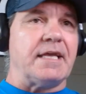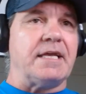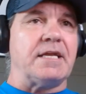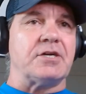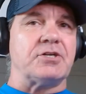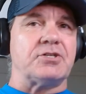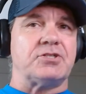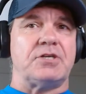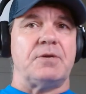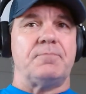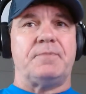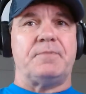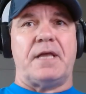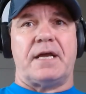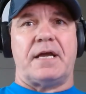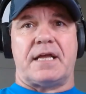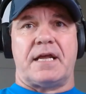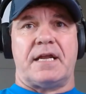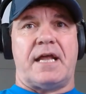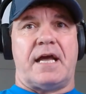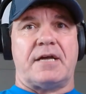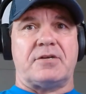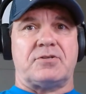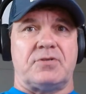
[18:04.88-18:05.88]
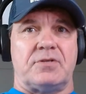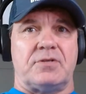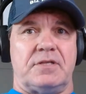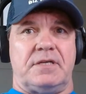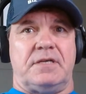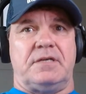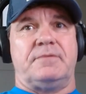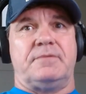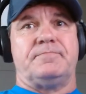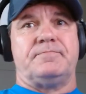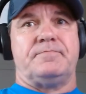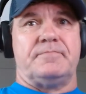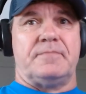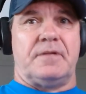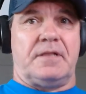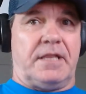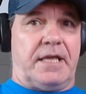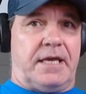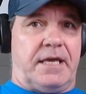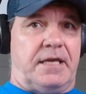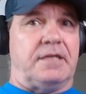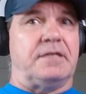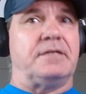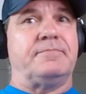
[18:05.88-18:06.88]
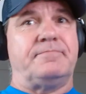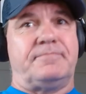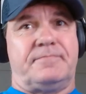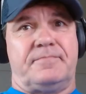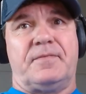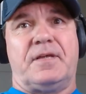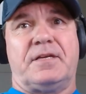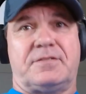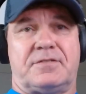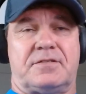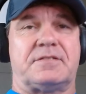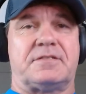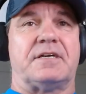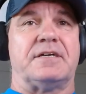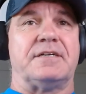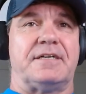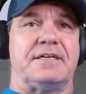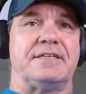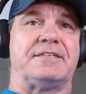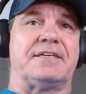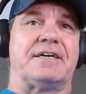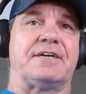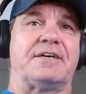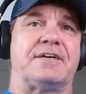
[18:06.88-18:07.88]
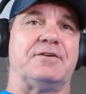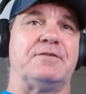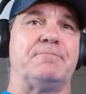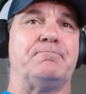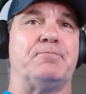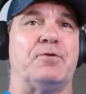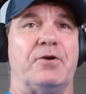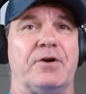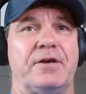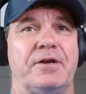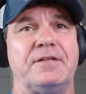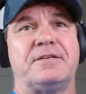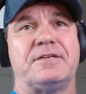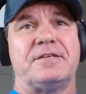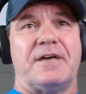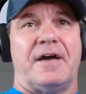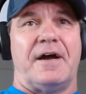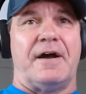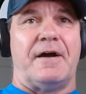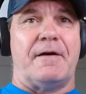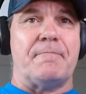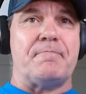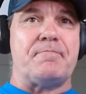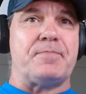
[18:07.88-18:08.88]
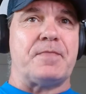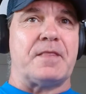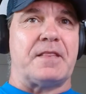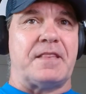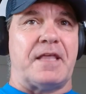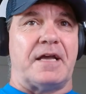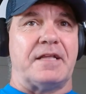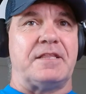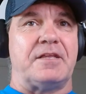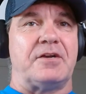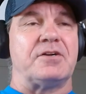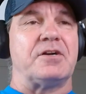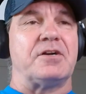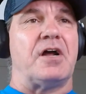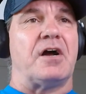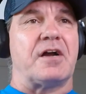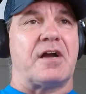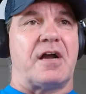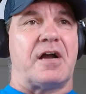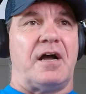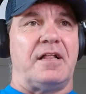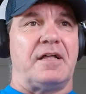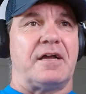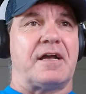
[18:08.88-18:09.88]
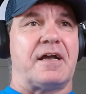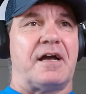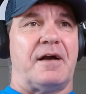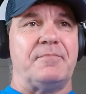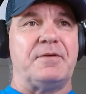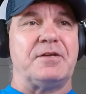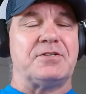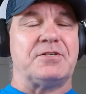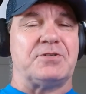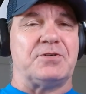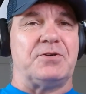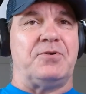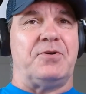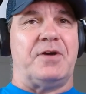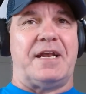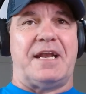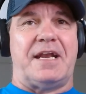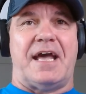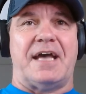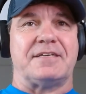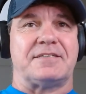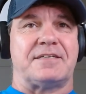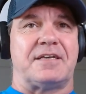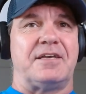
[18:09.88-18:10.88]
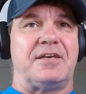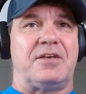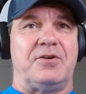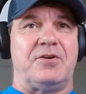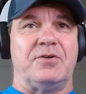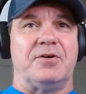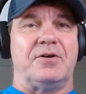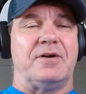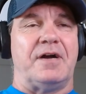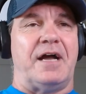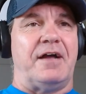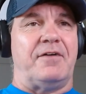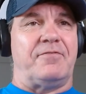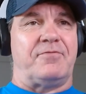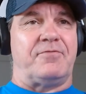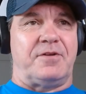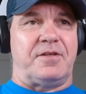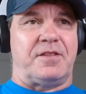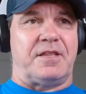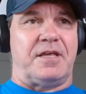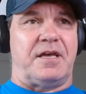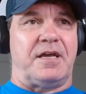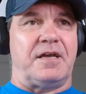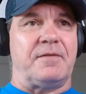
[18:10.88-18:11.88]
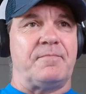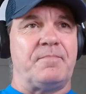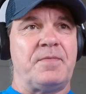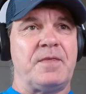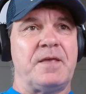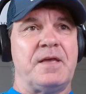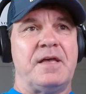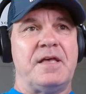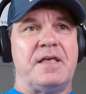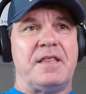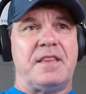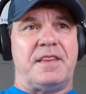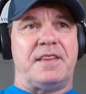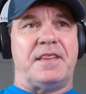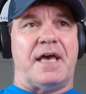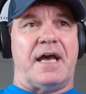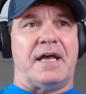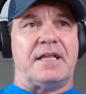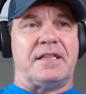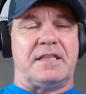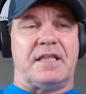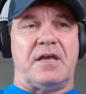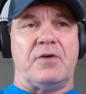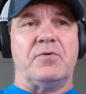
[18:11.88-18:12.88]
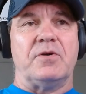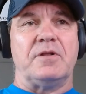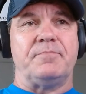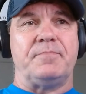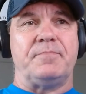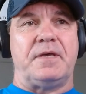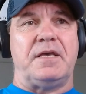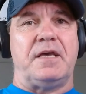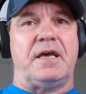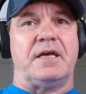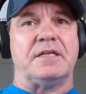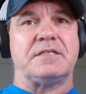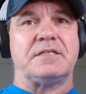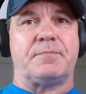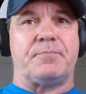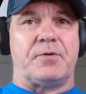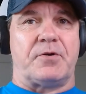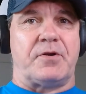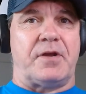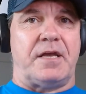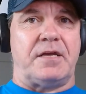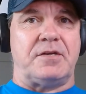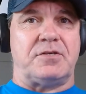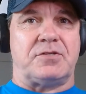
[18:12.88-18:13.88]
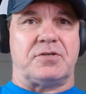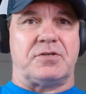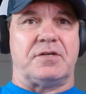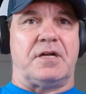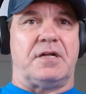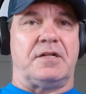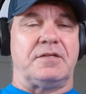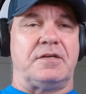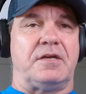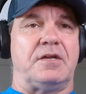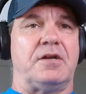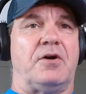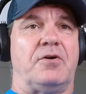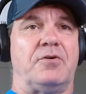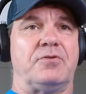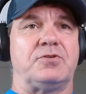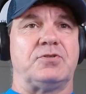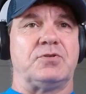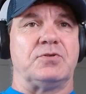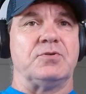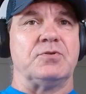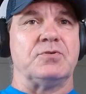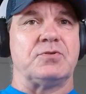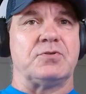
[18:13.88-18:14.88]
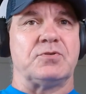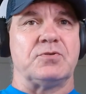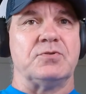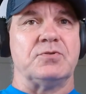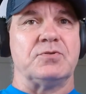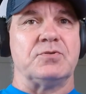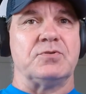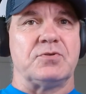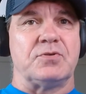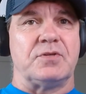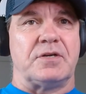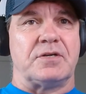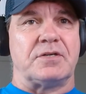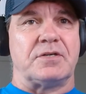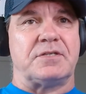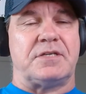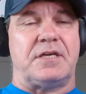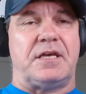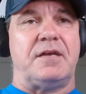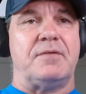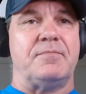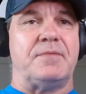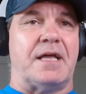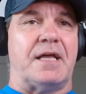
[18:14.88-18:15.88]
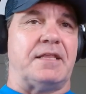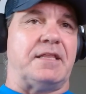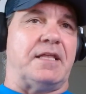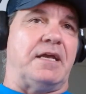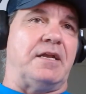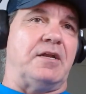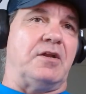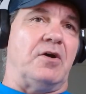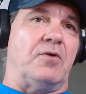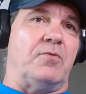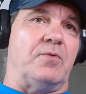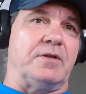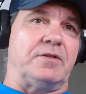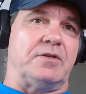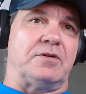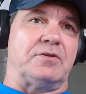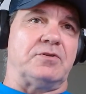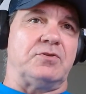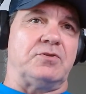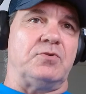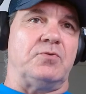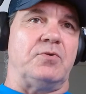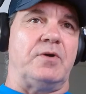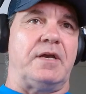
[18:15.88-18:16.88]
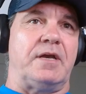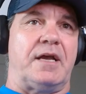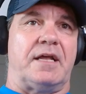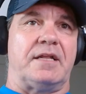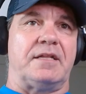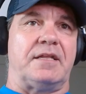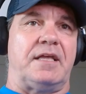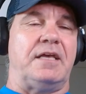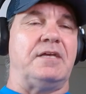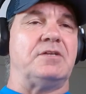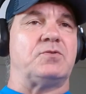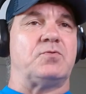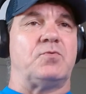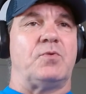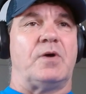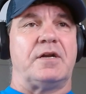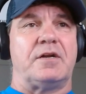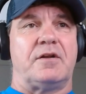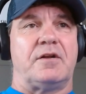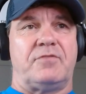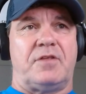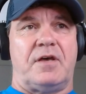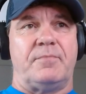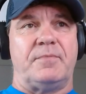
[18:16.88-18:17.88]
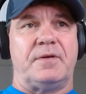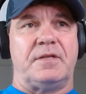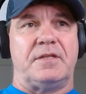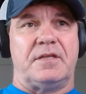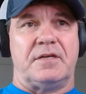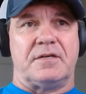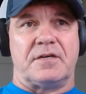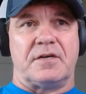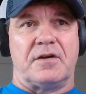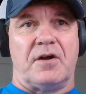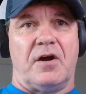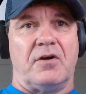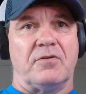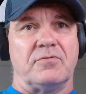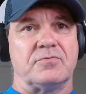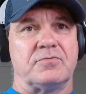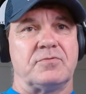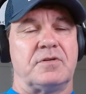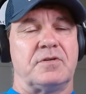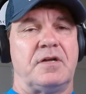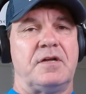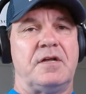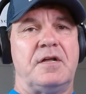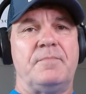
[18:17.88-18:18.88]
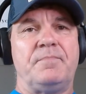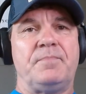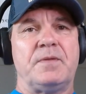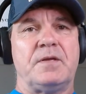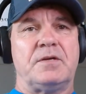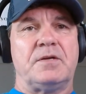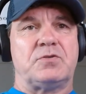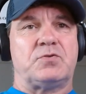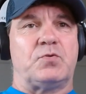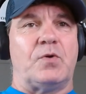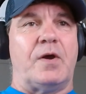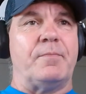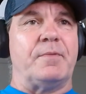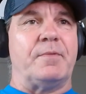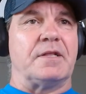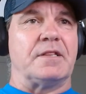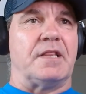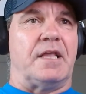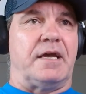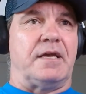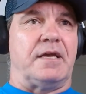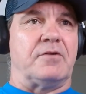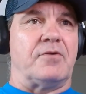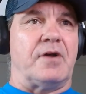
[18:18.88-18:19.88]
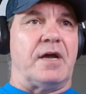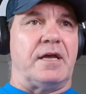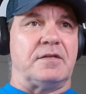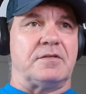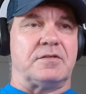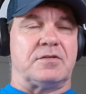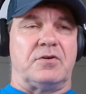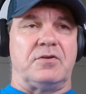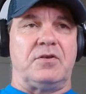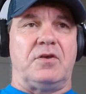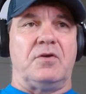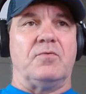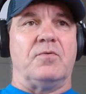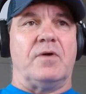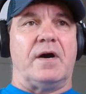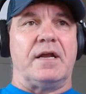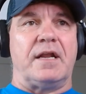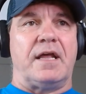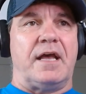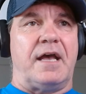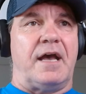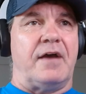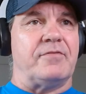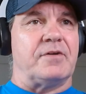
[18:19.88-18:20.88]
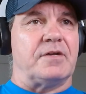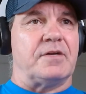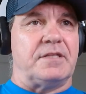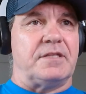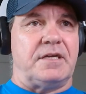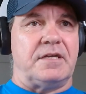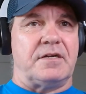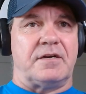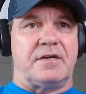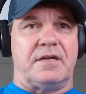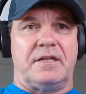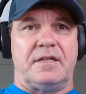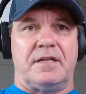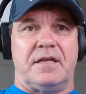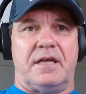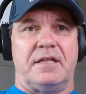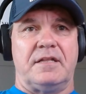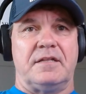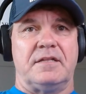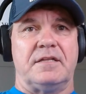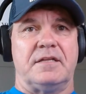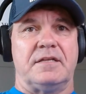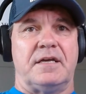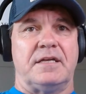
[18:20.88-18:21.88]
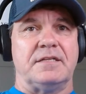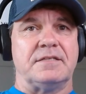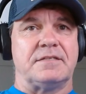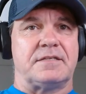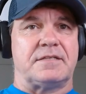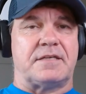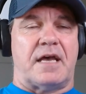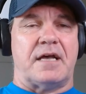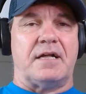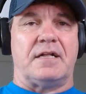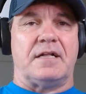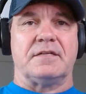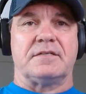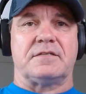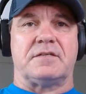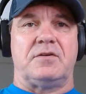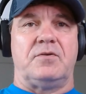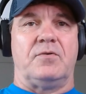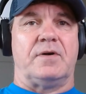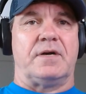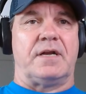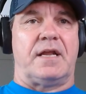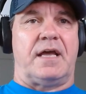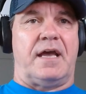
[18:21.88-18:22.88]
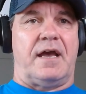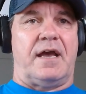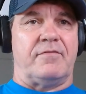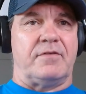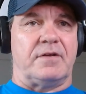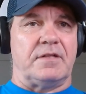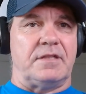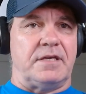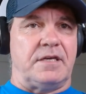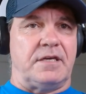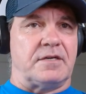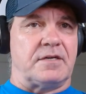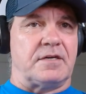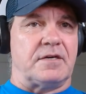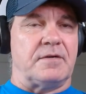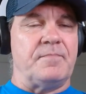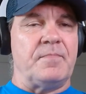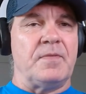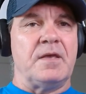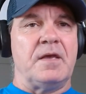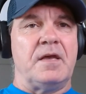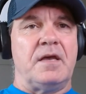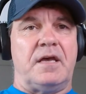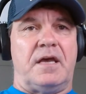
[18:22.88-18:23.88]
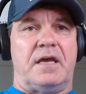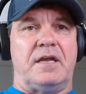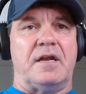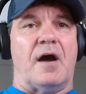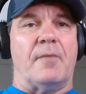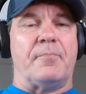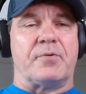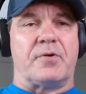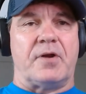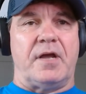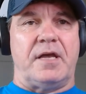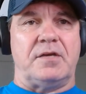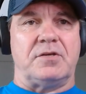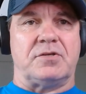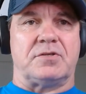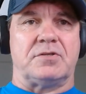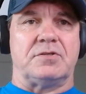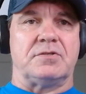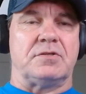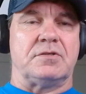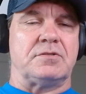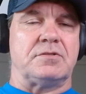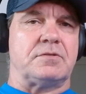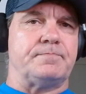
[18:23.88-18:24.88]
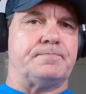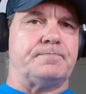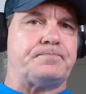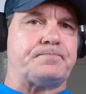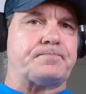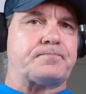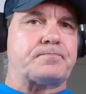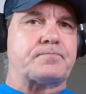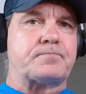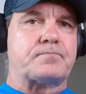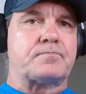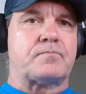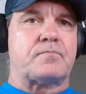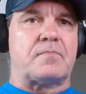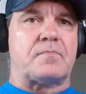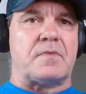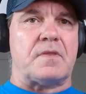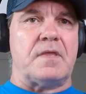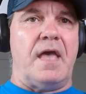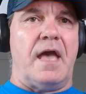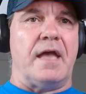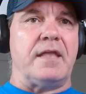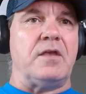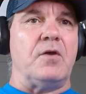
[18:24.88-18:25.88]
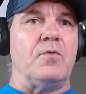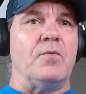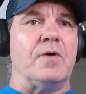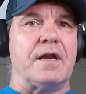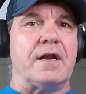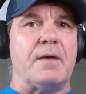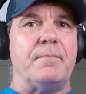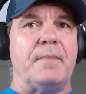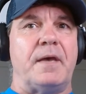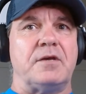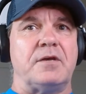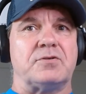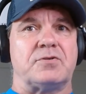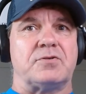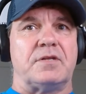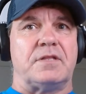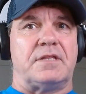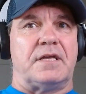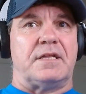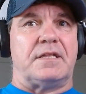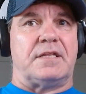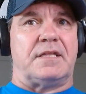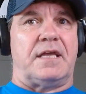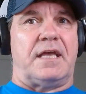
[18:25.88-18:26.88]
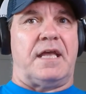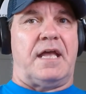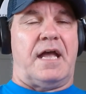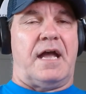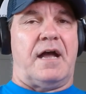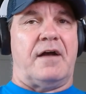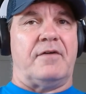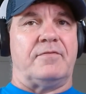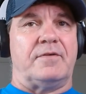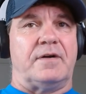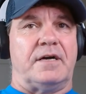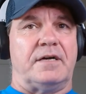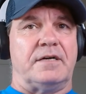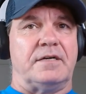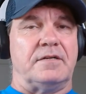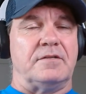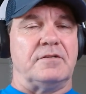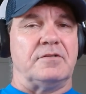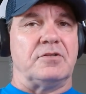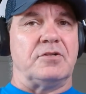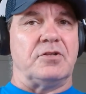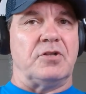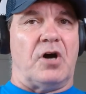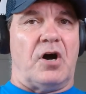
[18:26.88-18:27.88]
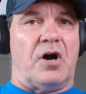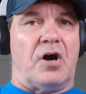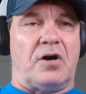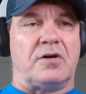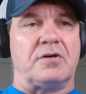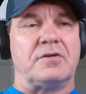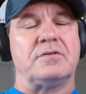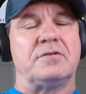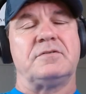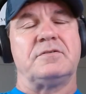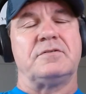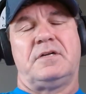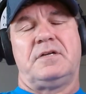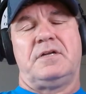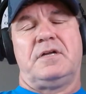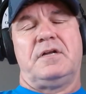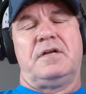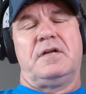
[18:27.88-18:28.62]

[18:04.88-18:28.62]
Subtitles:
a leadership that can actually lead, it's a good point, that they're not coming to you and asking you everything, that they will be inspirational, to their team, that they know what they're doing, and each one of them in their own swimming lane, right? So you want to have a leader in sales, you want to have a leader in operations, and you want to make sure that they have a long